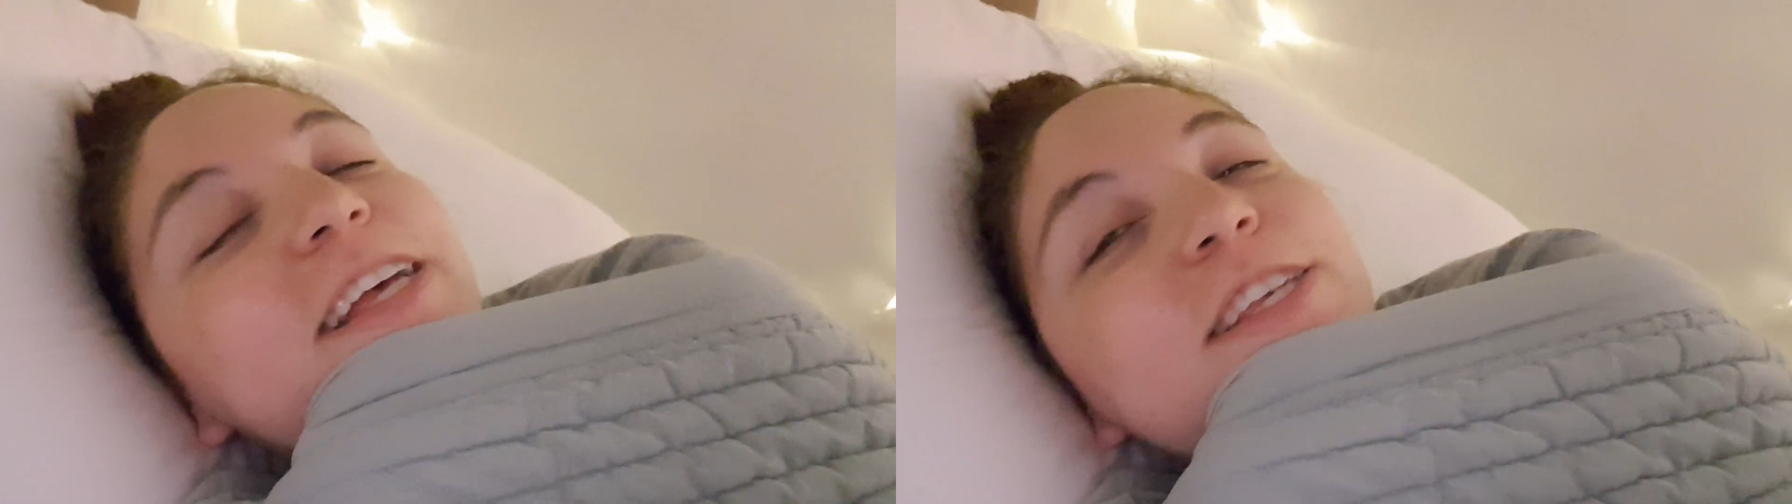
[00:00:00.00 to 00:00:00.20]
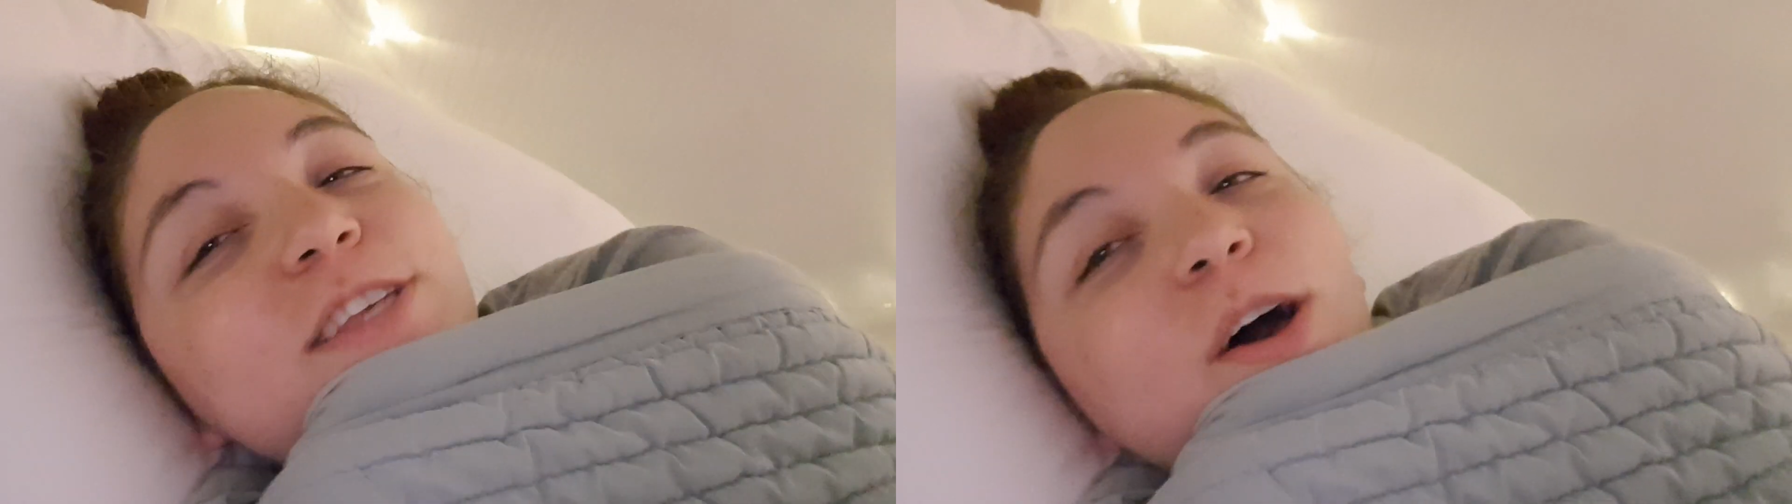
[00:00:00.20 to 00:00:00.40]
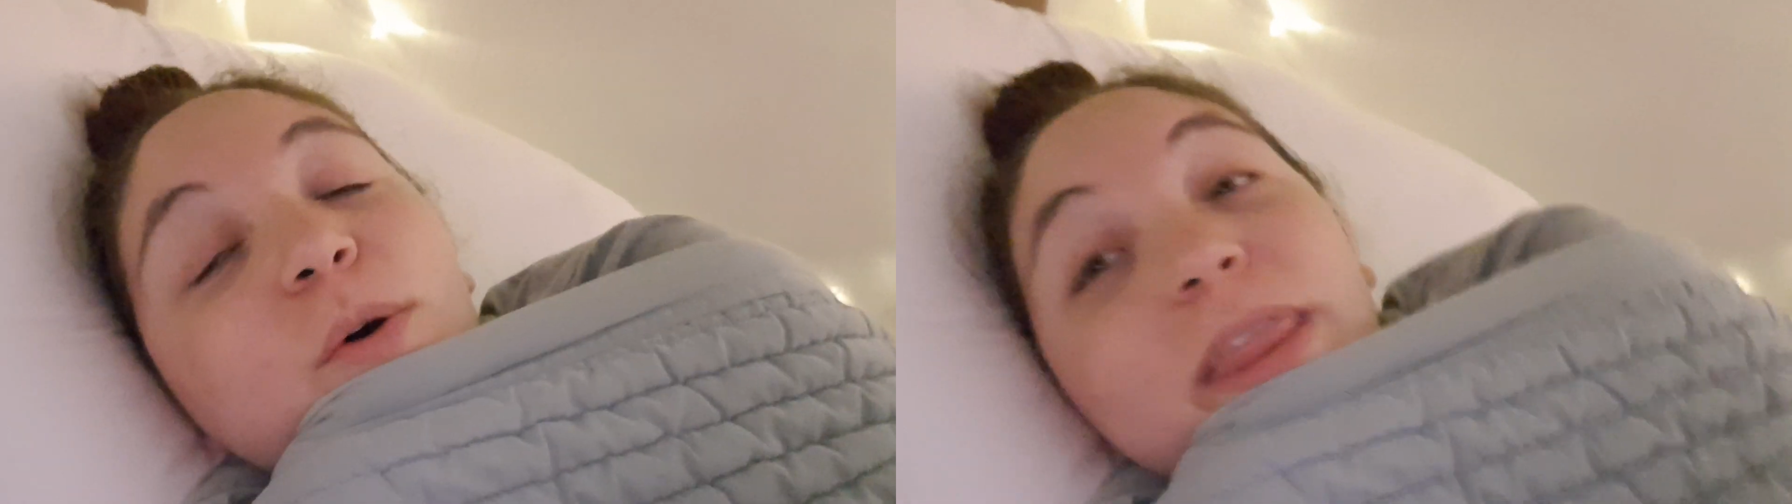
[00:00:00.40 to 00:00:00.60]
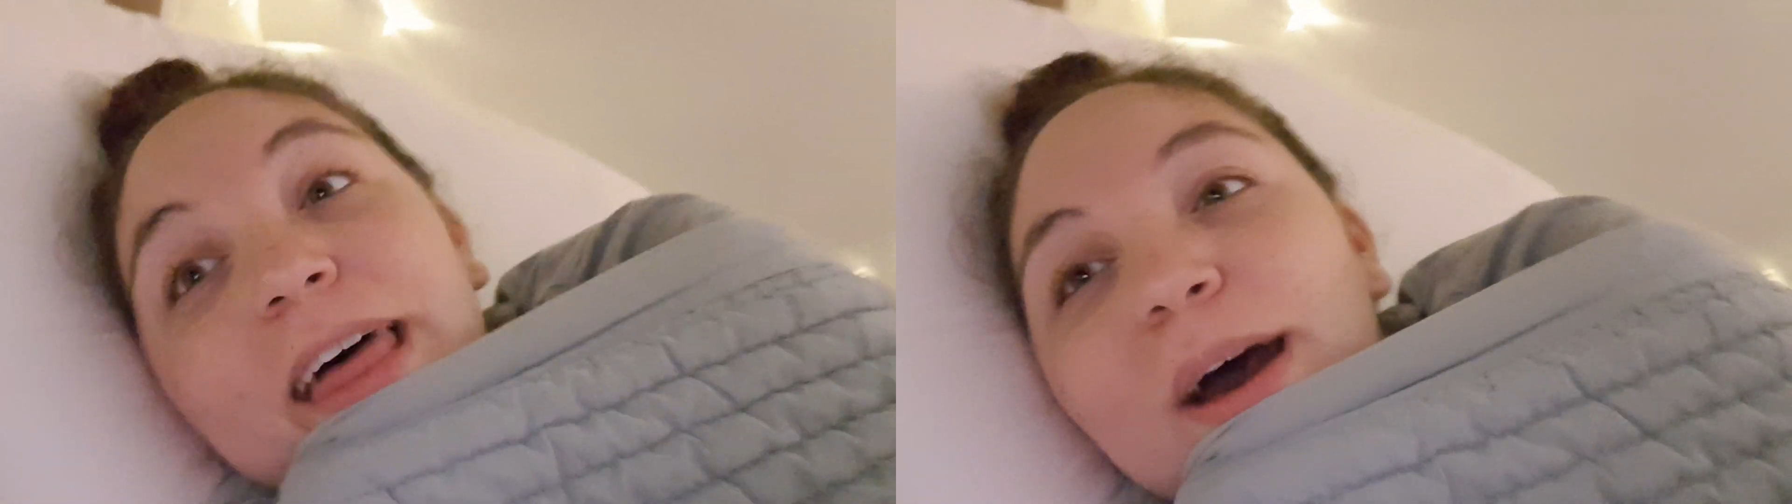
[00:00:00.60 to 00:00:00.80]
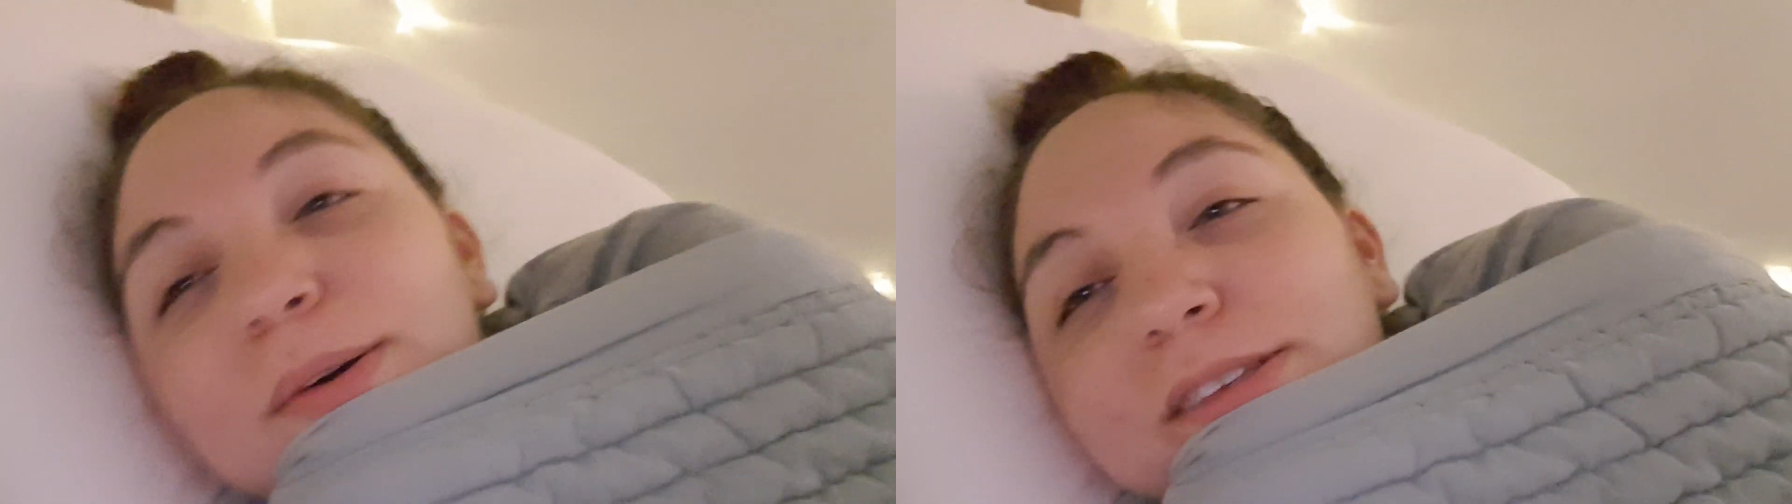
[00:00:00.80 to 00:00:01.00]
So
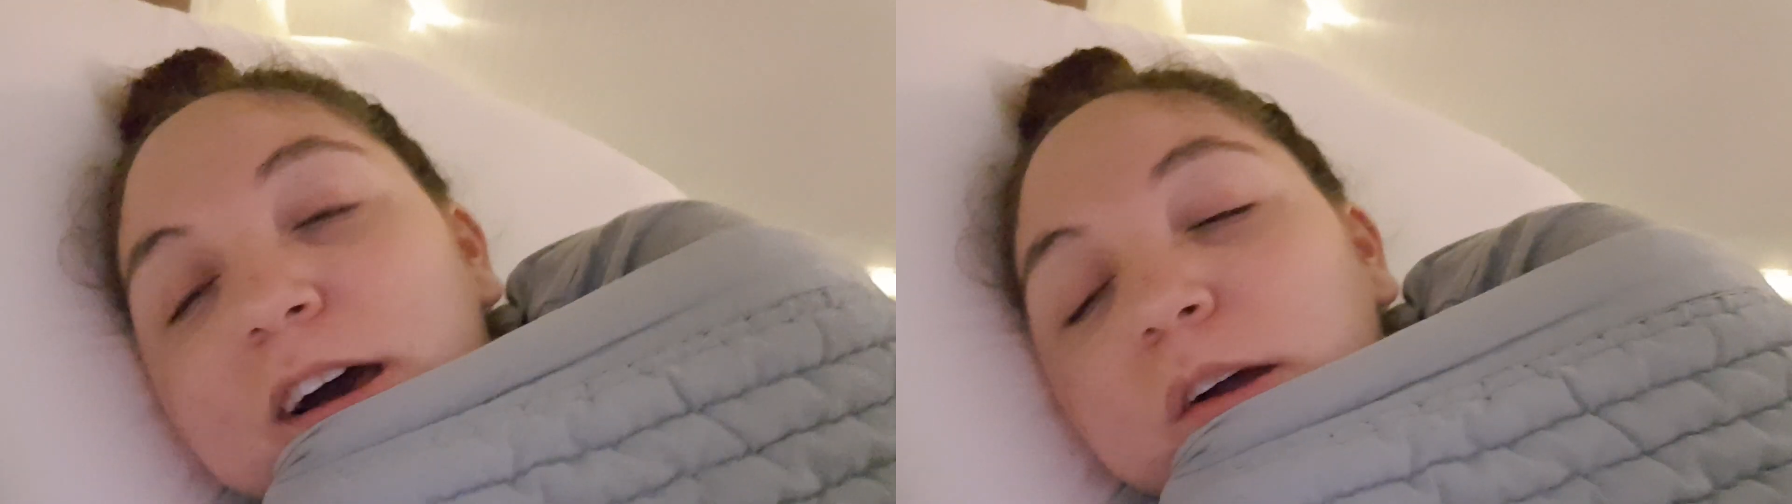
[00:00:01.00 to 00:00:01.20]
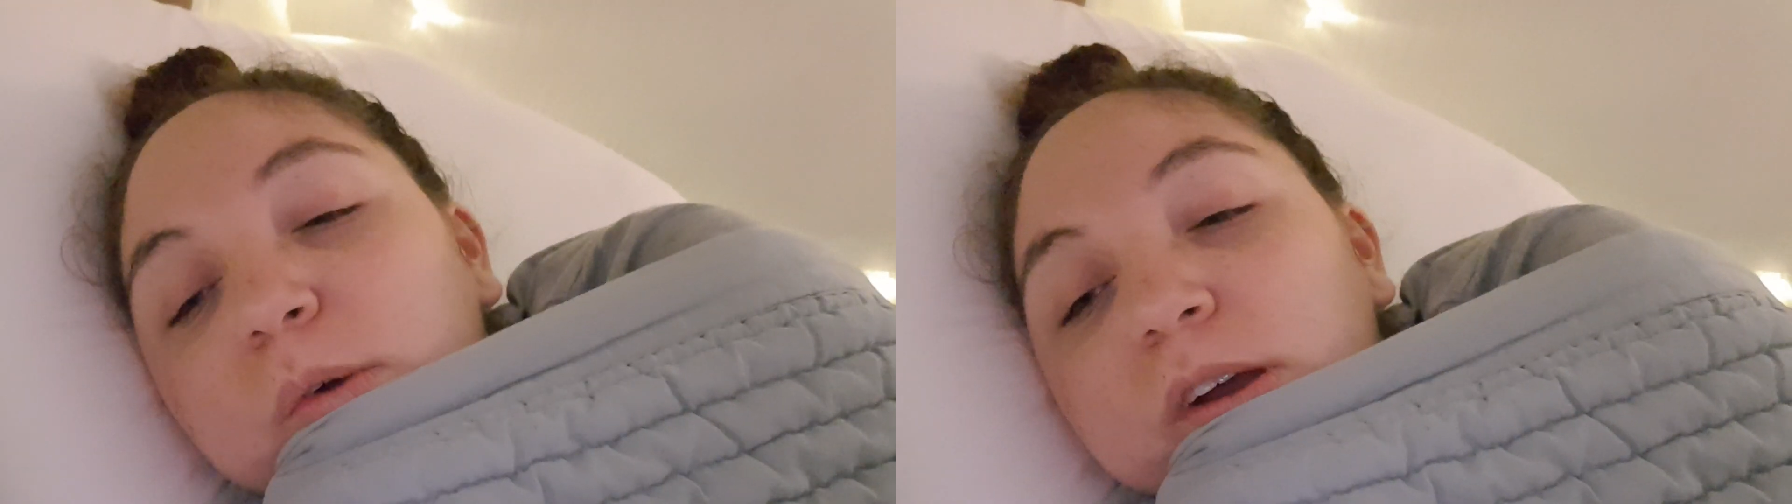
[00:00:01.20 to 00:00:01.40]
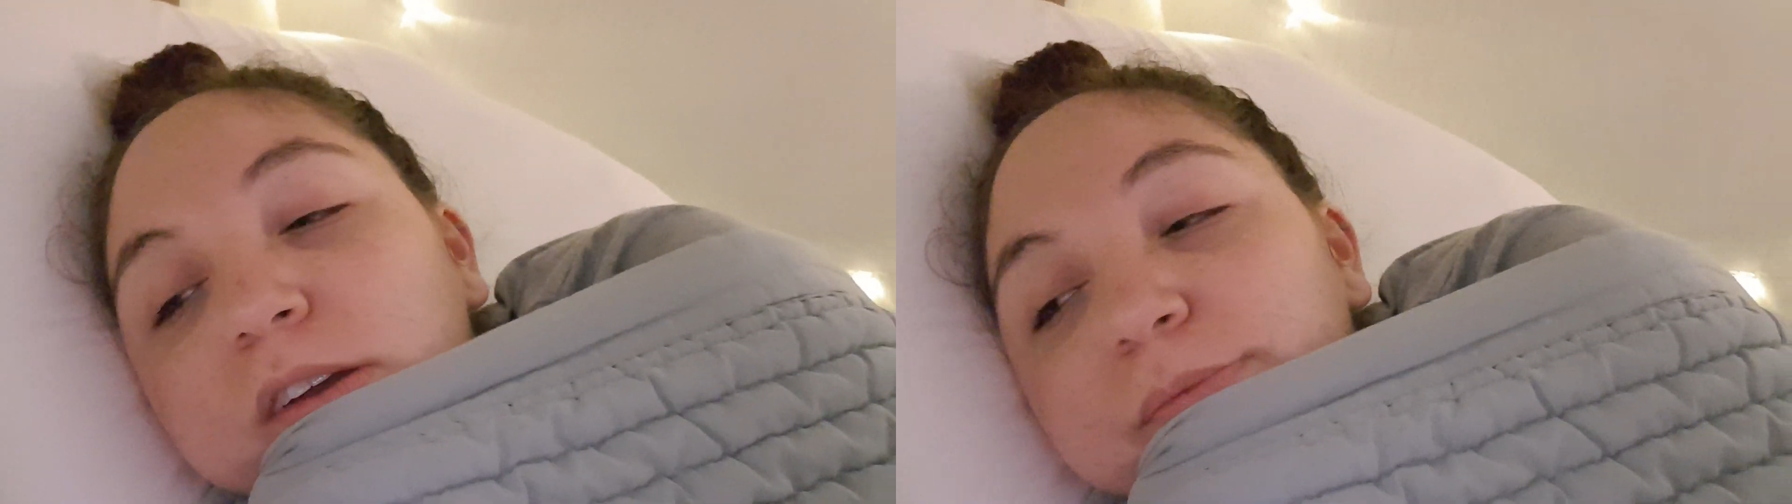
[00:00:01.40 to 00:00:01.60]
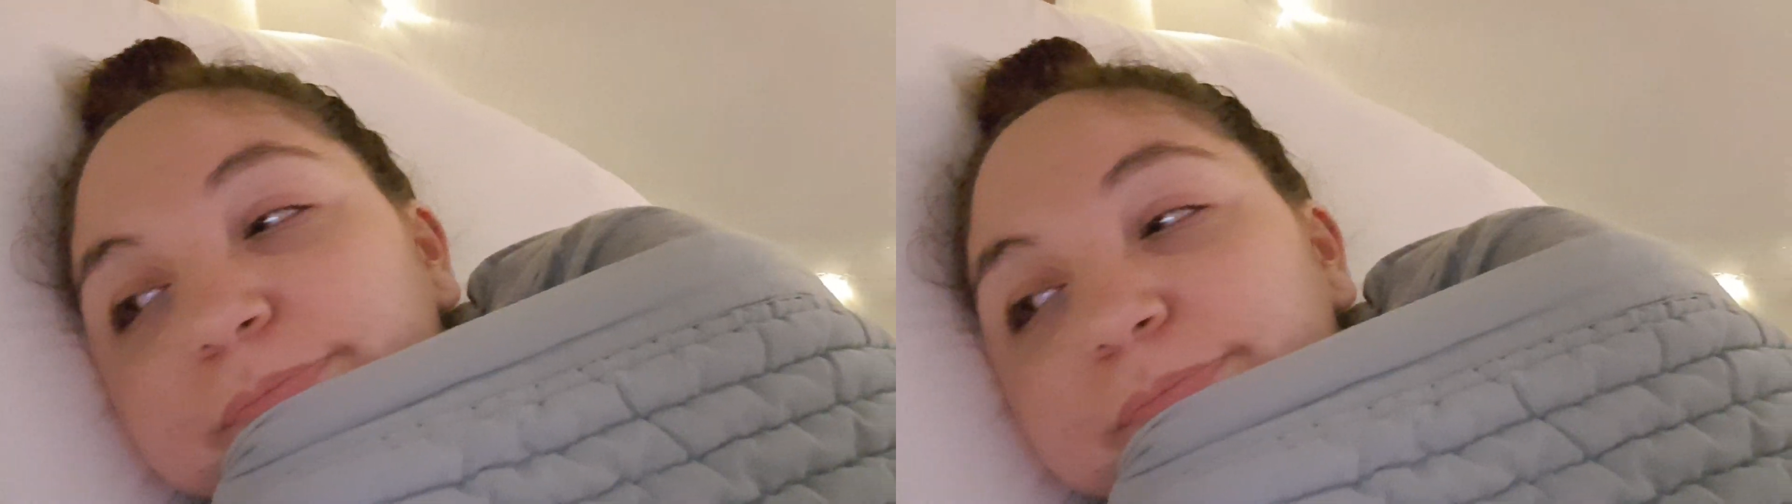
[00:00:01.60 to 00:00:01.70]
that was awkward.